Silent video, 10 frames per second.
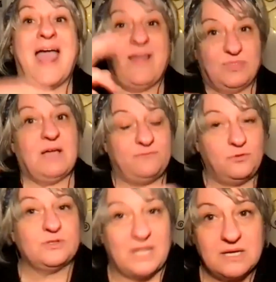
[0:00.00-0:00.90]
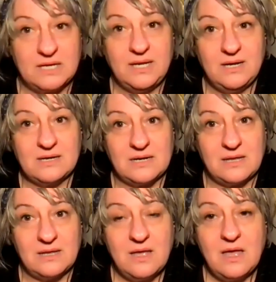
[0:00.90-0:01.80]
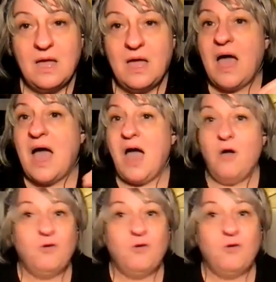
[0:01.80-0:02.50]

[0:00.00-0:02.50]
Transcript: and therefore then clinically. How